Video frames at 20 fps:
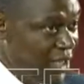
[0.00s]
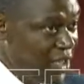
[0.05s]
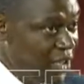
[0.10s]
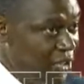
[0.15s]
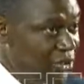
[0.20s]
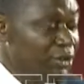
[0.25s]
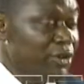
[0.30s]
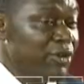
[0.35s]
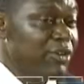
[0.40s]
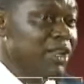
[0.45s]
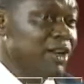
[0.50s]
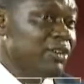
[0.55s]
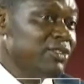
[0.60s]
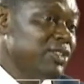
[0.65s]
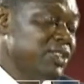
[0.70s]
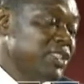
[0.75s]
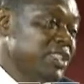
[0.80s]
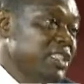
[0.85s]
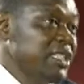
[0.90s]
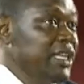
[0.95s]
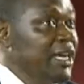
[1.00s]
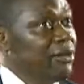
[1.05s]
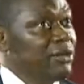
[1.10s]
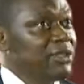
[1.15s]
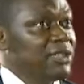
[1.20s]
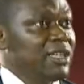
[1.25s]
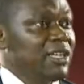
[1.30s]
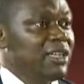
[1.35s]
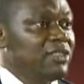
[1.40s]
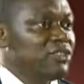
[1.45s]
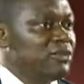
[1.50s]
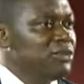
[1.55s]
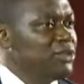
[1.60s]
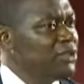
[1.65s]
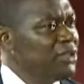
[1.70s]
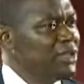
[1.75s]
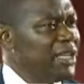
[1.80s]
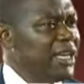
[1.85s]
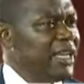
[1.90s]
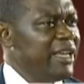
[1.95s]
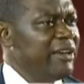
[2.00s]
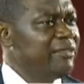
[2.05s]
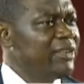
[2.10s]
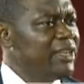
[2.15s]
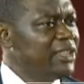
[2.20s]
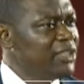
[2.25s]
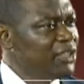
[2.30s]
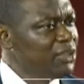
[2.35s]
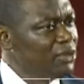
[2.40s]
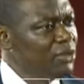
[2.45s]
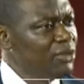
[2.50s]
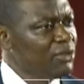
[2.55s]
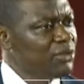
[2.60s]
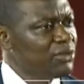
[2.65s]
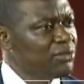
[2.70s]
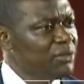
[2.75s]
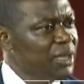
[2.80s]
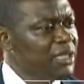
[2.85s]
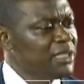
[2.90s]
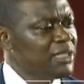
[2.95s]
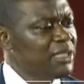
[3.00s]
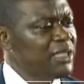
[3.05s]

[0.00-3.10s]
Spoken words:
So you now see there was an assumption that everything goes, but